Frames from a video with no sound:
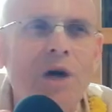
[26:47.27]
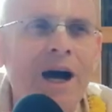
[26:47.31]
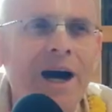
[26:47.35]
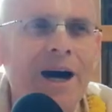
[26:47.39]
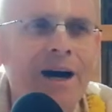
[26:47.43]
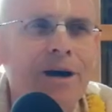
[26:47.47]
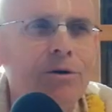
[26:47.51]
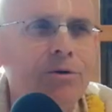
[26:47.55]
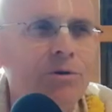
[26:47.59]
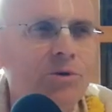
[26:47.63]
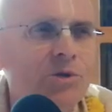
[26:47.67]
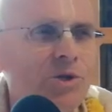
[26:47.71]
to the
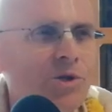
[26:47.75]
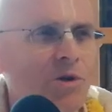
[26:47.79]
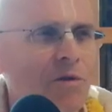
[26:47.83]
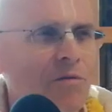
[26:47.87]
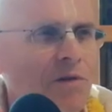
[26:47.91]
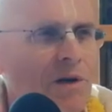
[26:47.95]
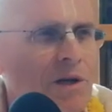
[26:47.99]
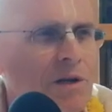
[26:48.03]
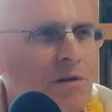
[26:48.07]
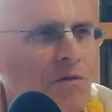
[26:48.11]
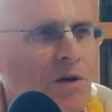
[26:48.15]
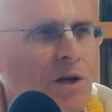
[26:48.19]
house
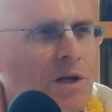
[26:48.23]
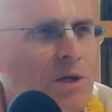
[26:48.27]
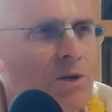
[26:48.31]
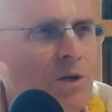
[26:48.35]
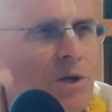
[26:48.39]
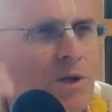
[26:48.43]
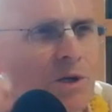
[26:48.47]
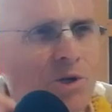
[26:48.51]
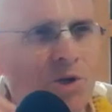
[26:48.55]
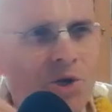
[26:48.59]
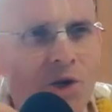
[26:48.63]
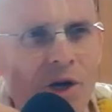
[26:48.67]
of
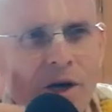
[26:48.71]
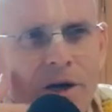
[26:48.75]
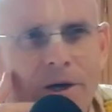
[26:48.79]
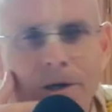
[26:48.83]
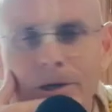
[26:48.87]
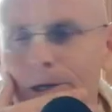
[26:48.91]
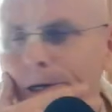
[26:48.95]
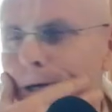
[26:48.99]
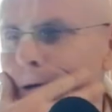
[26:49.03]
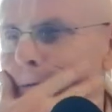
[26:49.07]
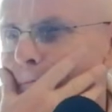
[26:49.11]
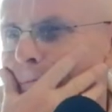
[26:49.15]
Advaita
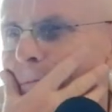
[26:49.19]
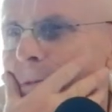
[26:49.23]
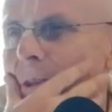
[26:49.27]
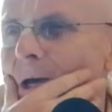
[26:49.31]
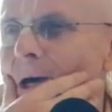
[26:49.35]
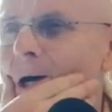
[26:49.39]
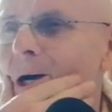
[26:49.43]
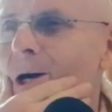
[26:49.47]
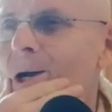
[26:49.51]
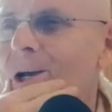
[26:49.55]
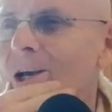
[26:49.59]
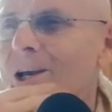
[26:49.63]
Acharya
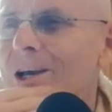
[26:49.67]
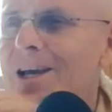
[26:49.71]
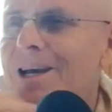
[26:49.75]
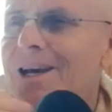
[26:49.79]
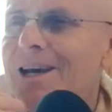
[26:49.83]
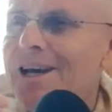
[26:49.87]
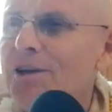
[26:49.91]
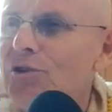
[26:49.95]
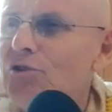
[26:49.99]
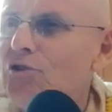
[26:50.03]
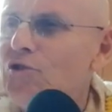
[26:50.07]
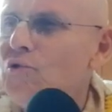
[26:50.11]
uh,
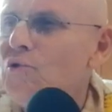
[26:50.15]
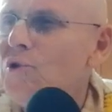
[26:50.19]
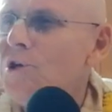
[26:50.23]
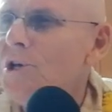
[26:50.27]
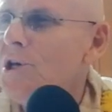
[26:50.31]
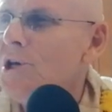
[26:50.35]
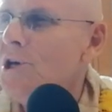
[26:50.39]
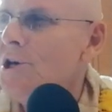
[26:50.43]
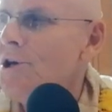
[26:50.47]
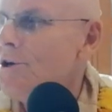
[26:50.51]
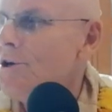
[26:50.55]
to